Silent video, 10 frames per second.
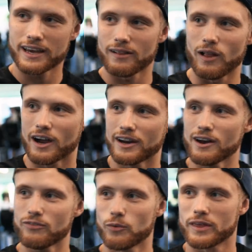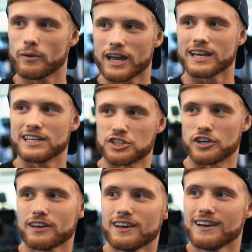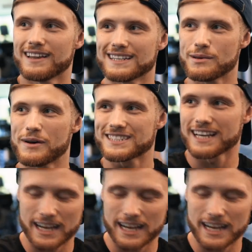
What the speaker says: it long enough without getting injured. Okay. That's the best thing